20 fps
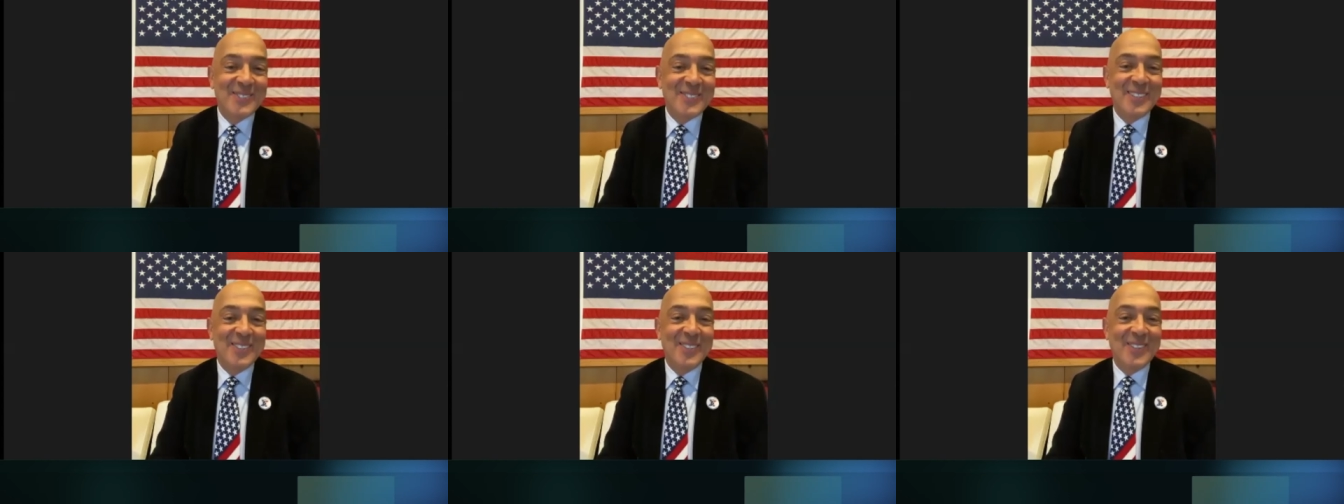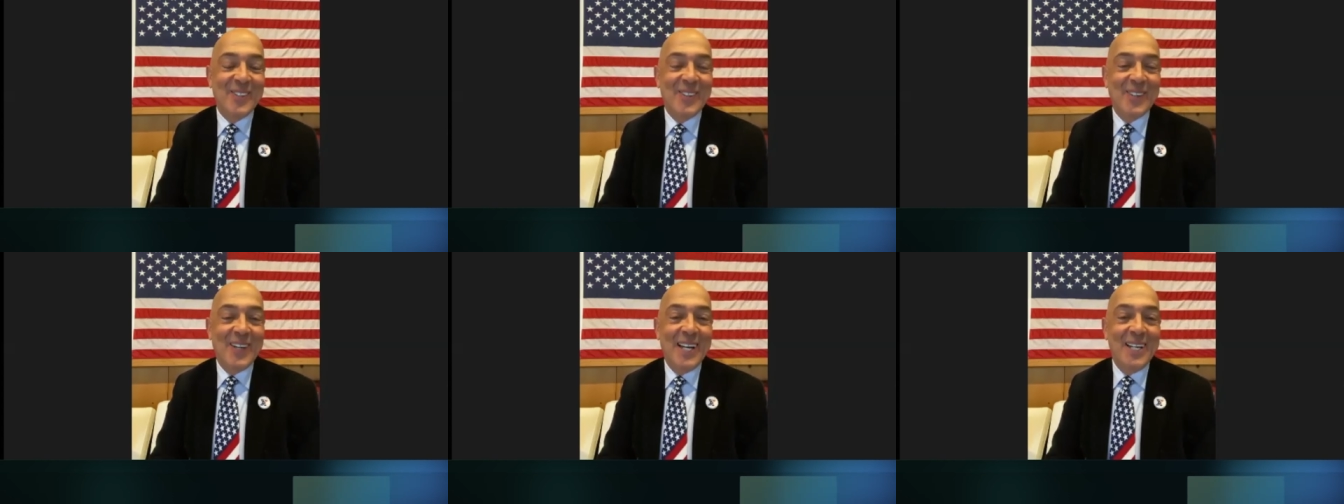You
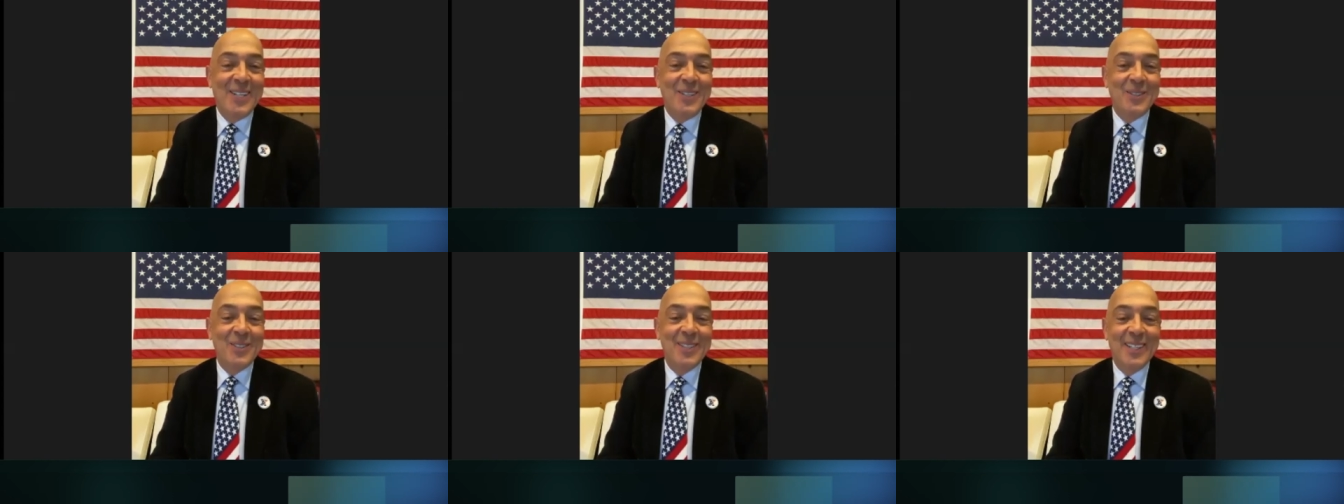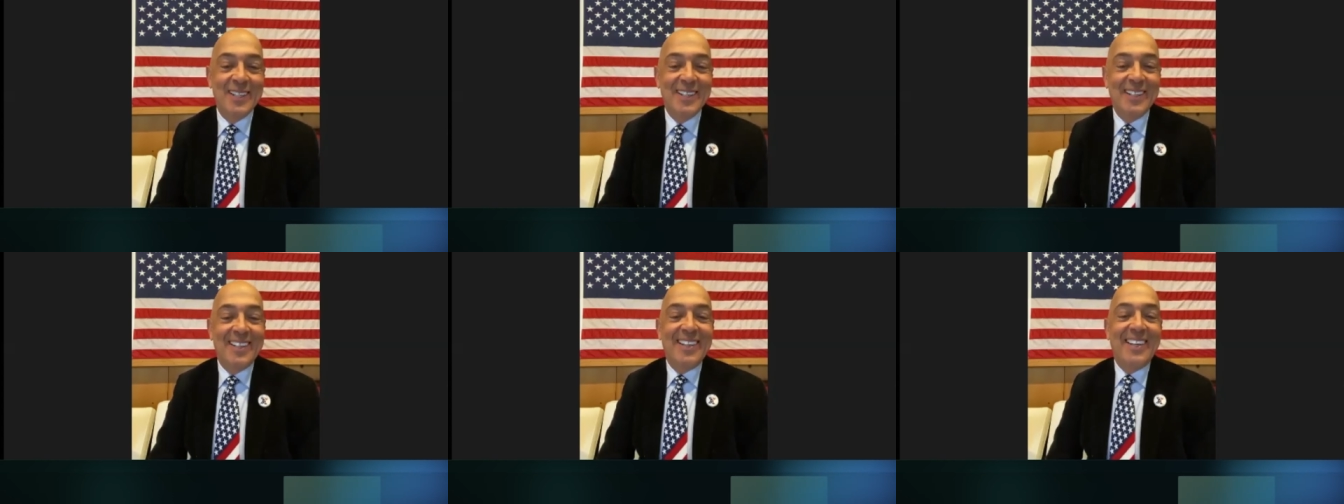know, I,
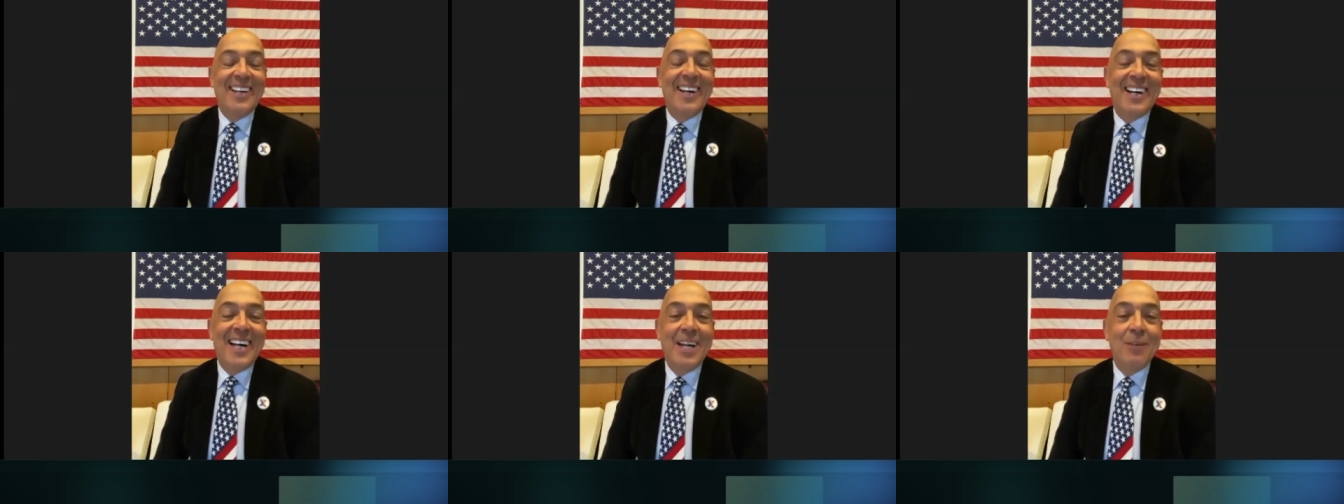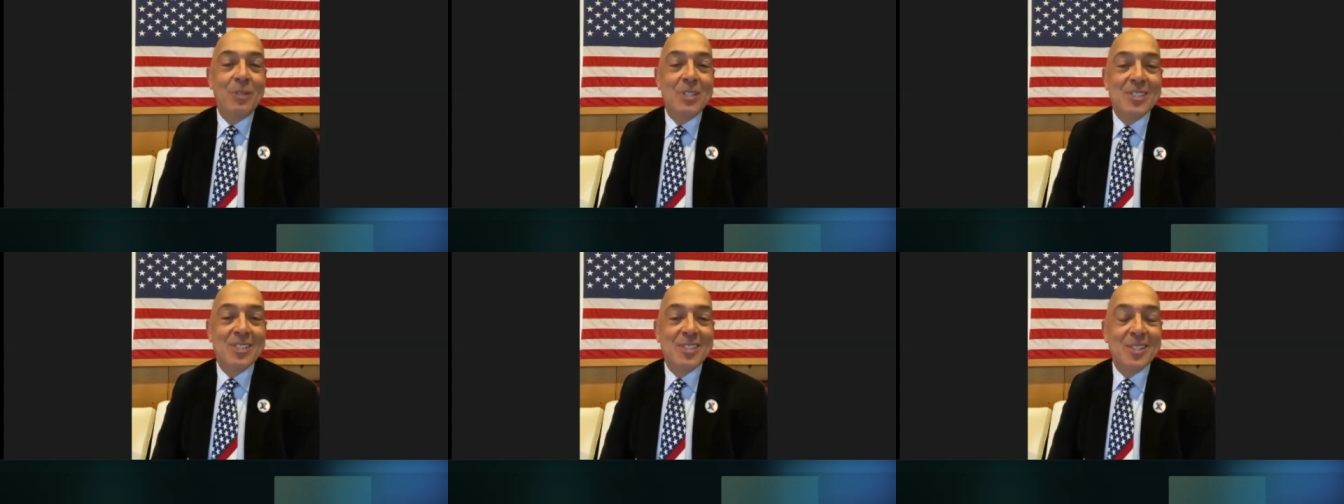I
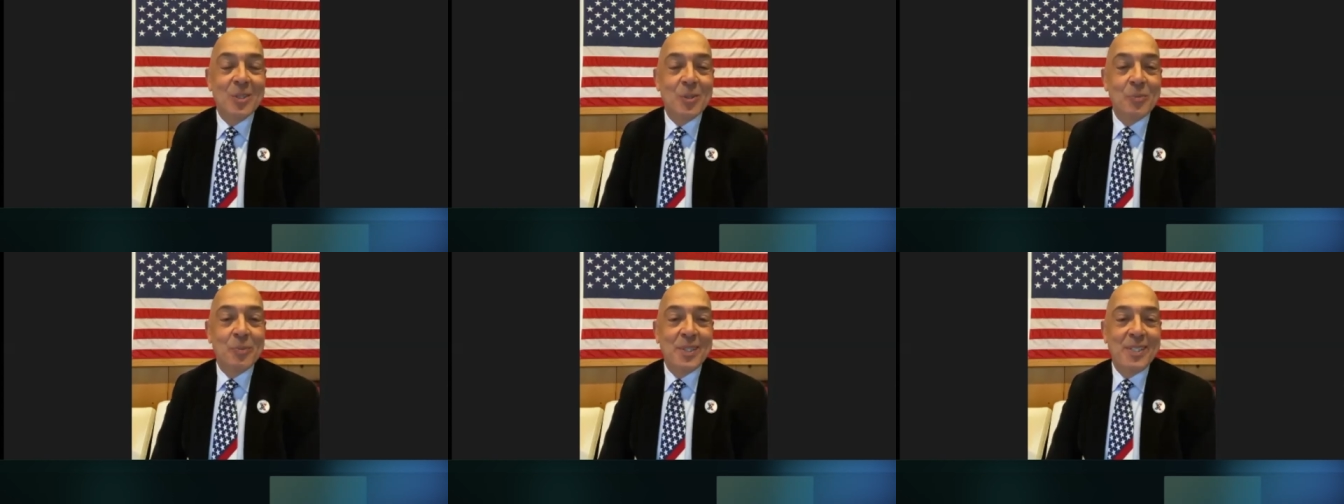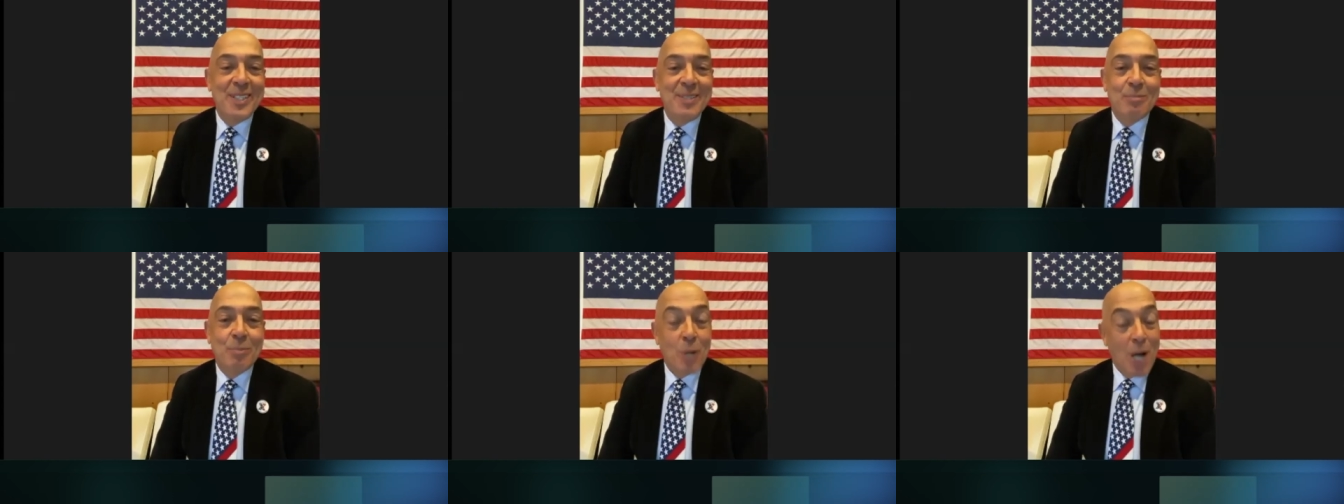would still
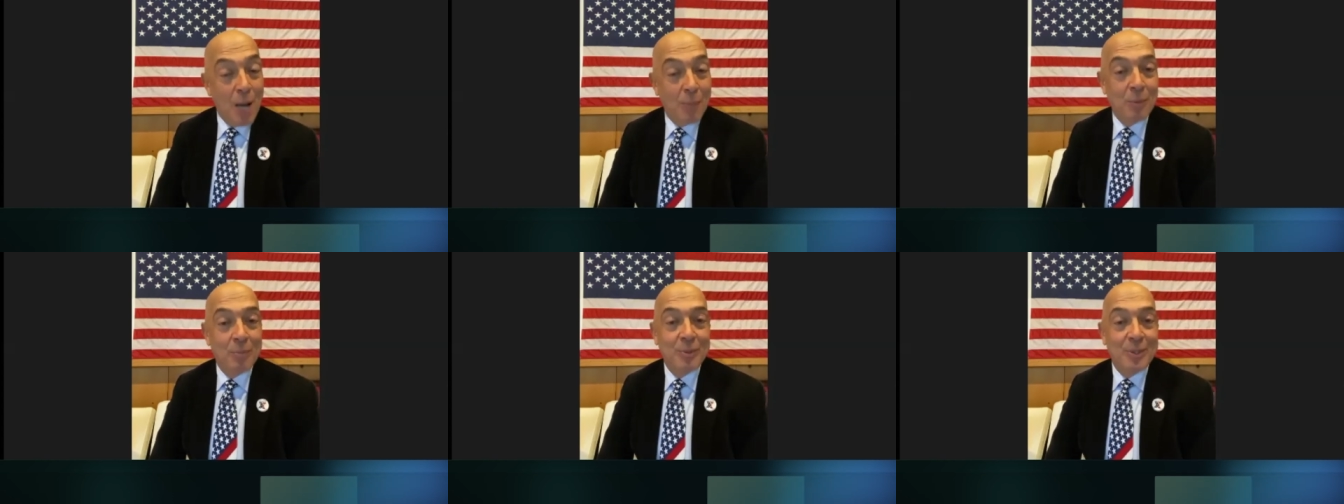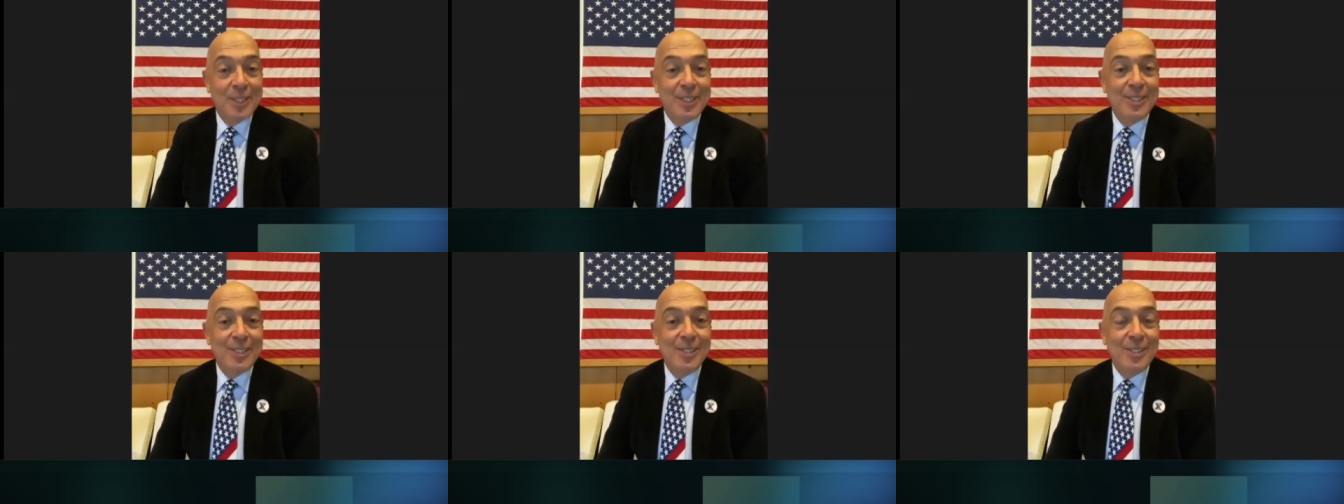be
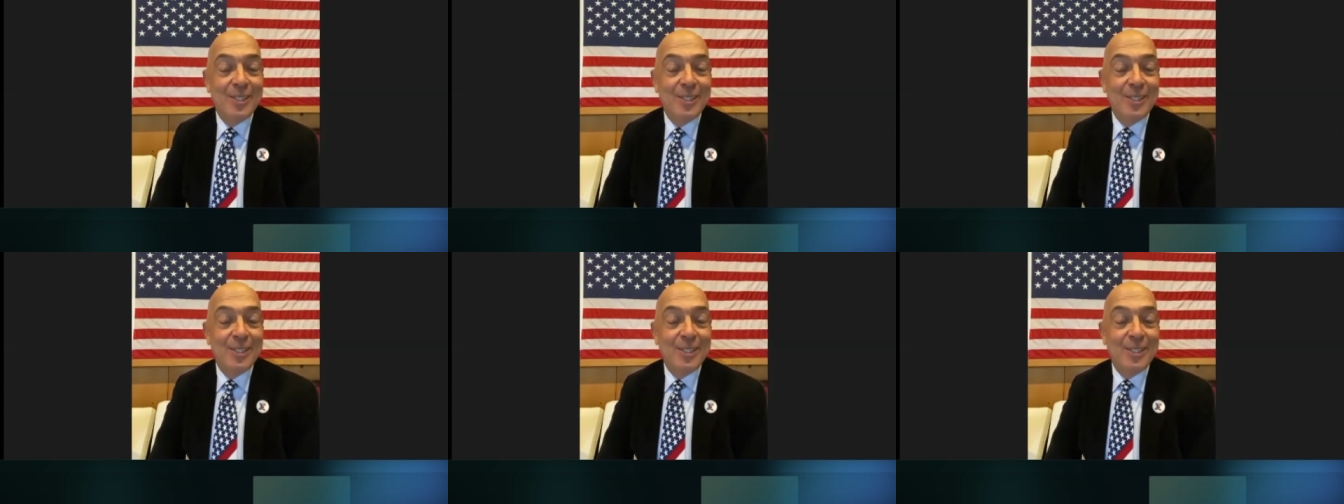probably,